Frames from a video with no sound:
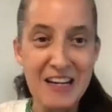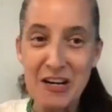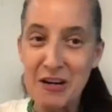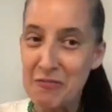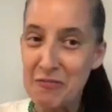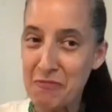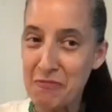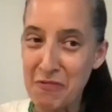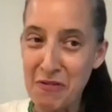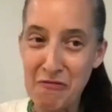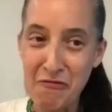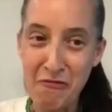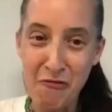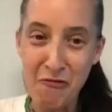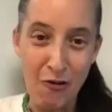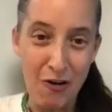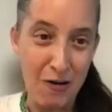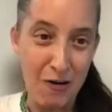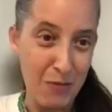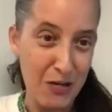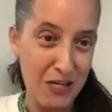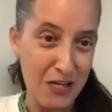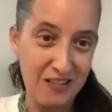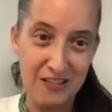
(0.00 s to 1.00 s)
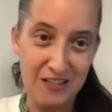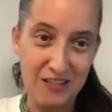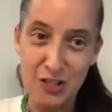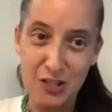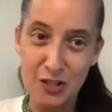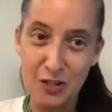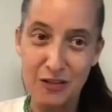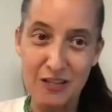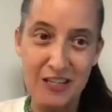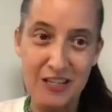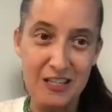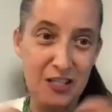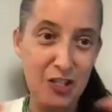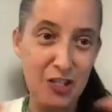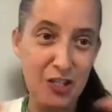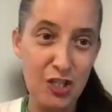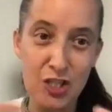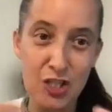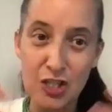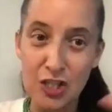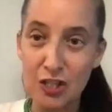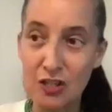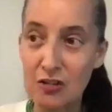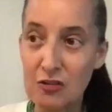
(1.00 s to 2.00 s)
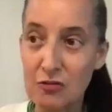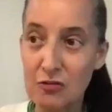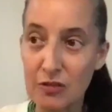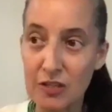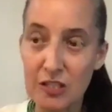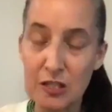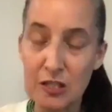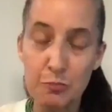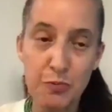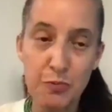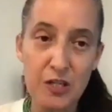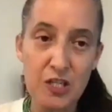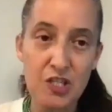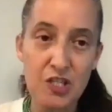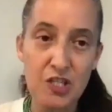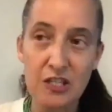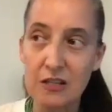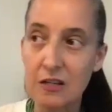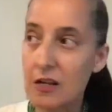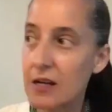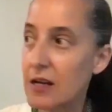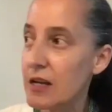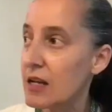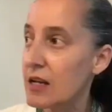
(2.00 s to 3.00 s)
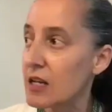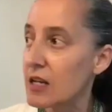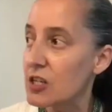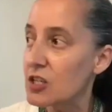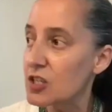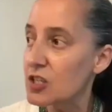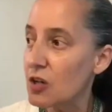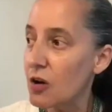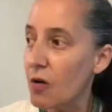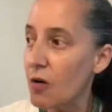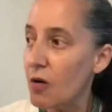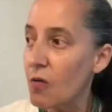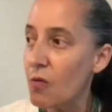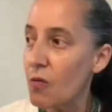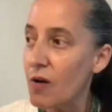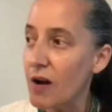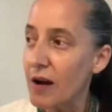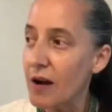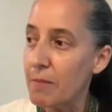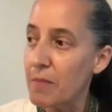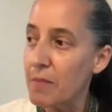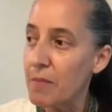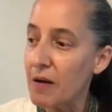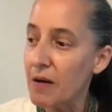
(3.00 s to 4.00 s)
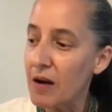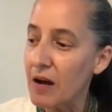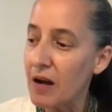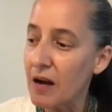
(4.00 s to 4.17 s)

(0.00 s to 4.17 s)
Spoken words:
reform it so that it's just a new expression. So I'm